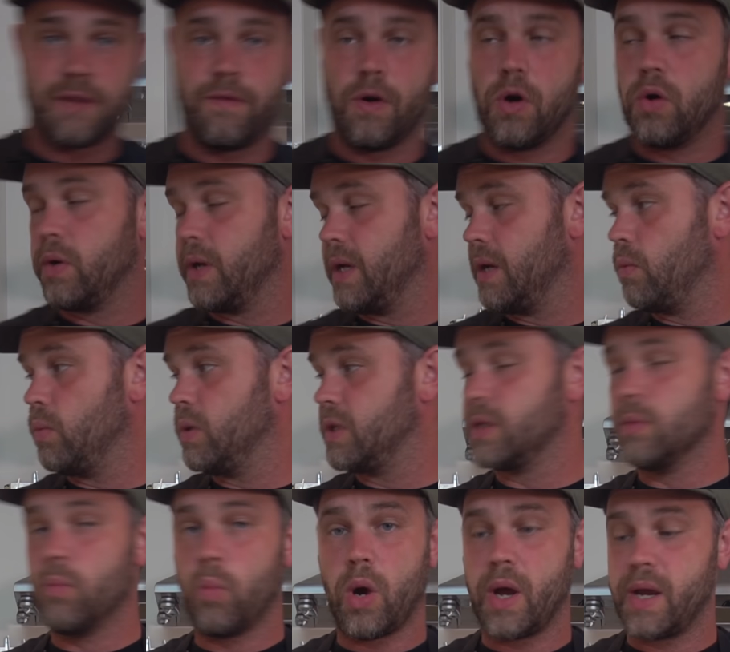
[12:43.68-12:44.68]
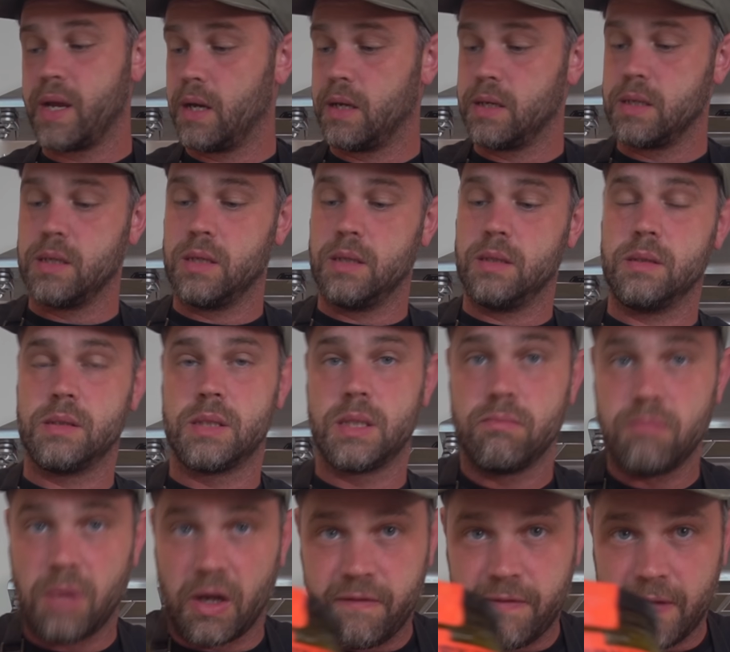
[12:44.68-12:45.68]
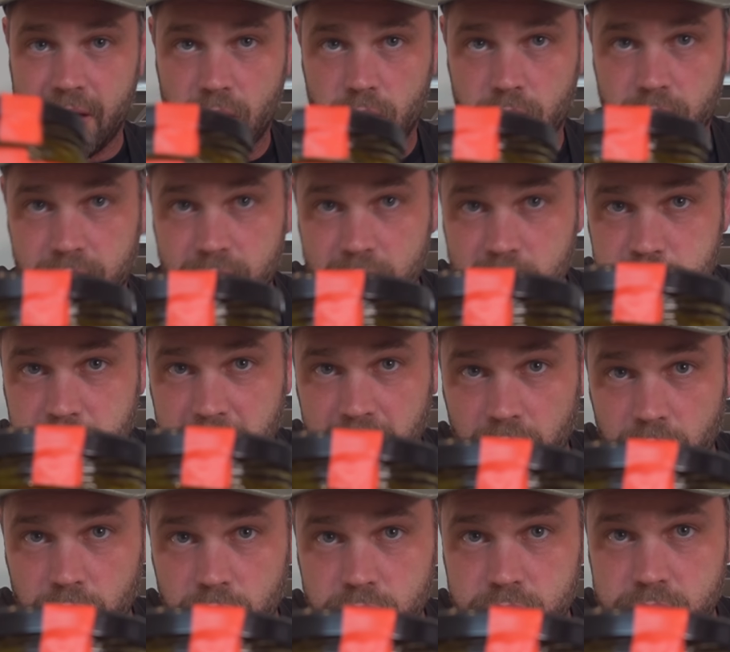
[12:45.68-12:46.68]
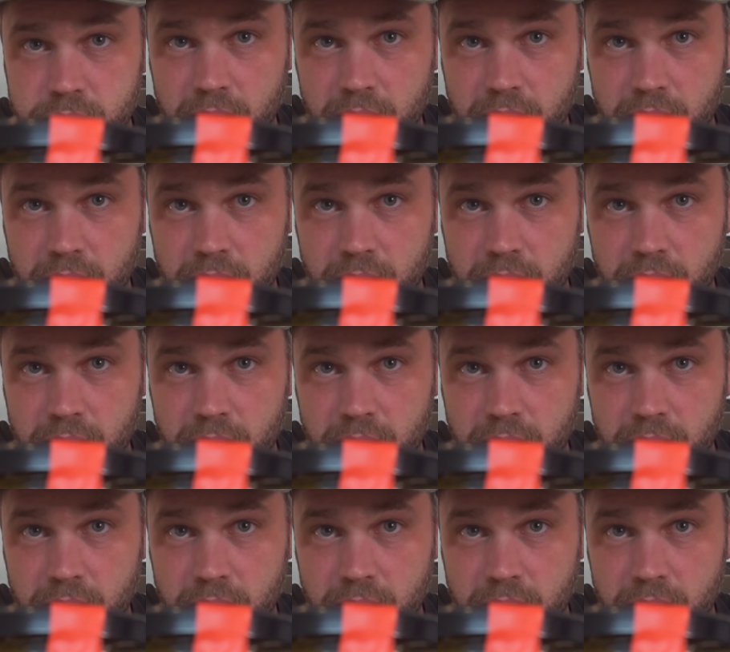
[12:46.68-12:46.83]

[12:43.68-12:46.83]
foldy with some white onions. I found these pickles